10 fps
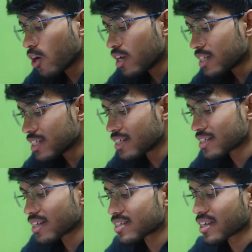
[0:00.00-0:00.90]
shear
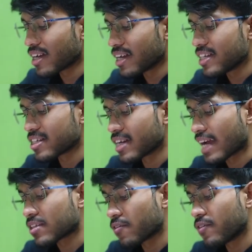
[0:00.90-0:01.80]
stress condition
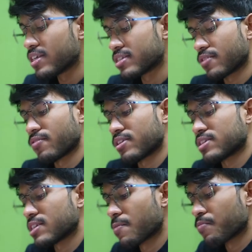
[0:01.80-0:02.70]
at the free
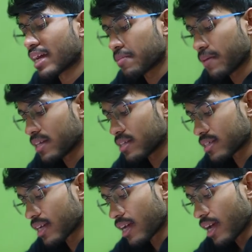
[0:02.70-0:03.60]
surface. That
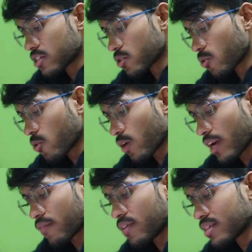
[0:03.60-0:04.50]
means, so
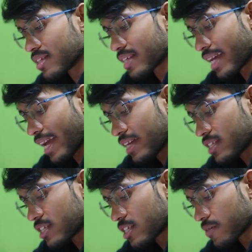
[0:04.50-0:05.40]
if this is
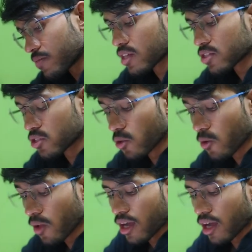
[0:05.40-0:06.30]
H, so
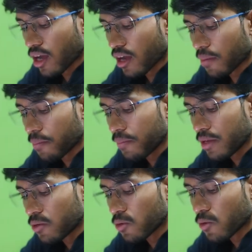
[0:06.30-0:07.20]

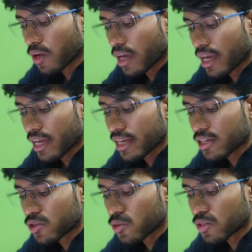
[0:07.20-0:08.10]
mu
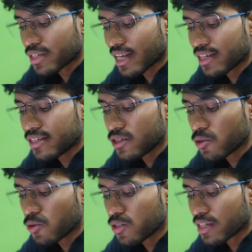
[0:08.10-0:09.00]
into del
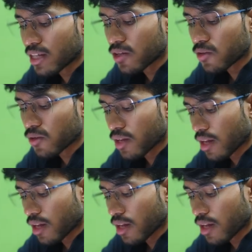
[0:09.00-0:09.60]
u del